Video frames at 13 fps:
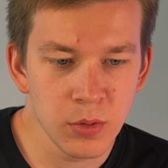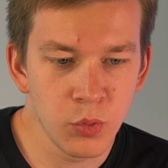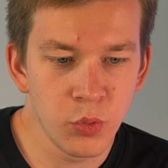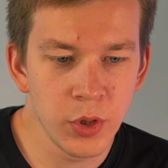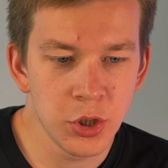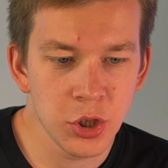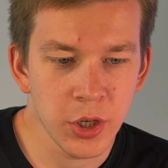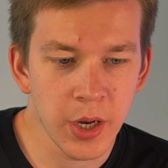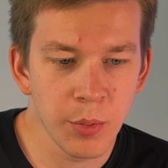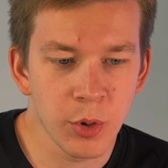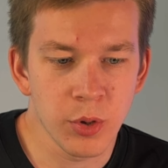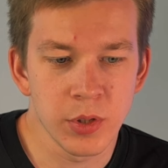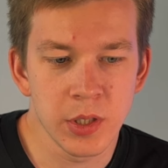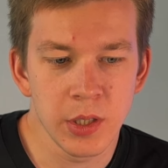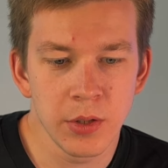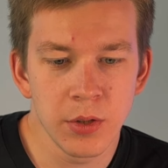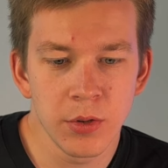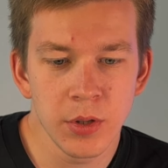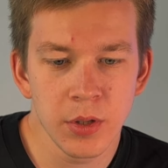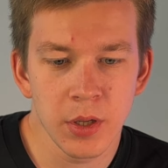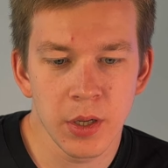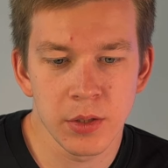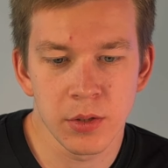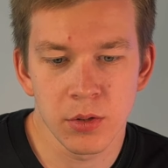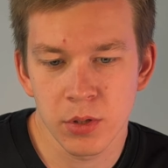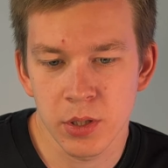which I'm considering
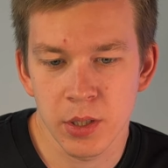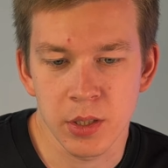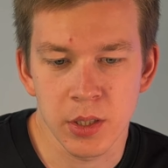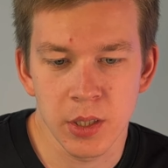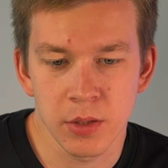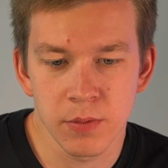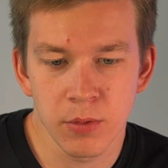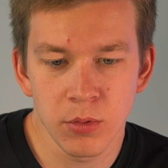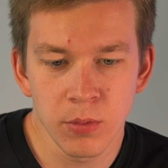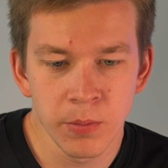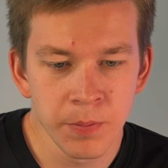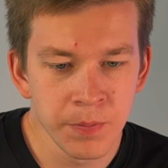as not successful,